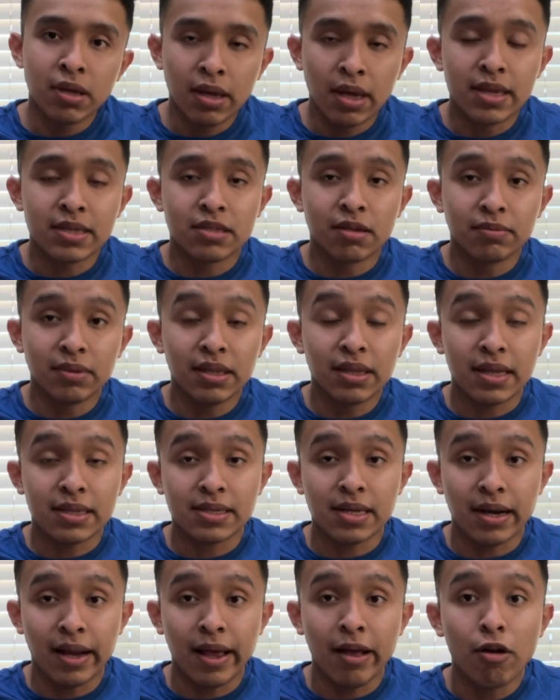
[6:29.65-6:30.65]
It's something that's
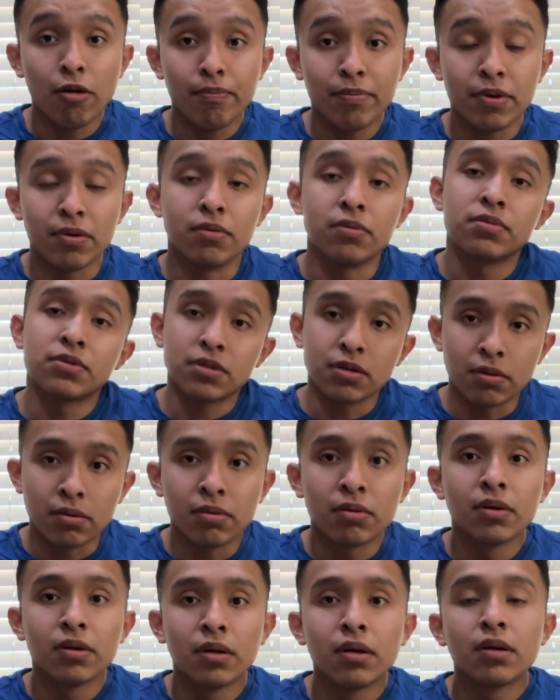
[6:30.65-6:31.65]
gonna help you,
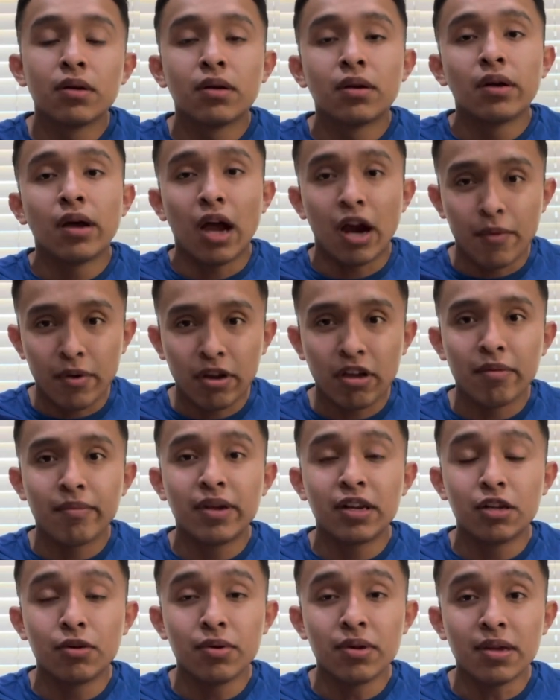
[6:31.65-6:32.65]
so I
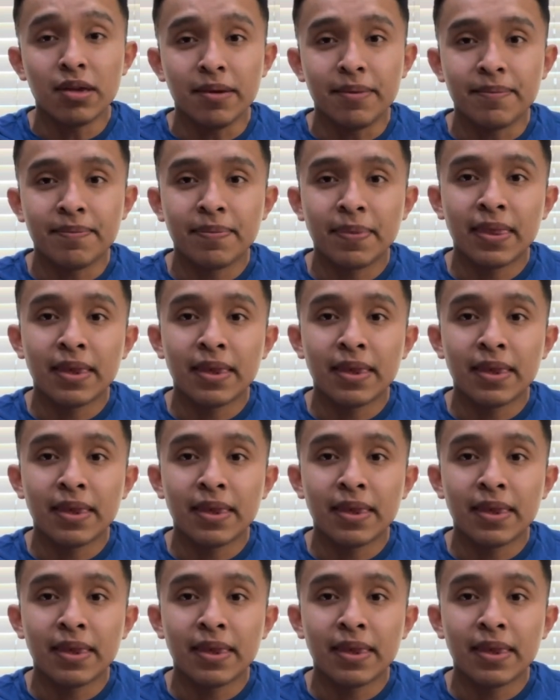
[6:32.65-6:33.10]
recommend doing it.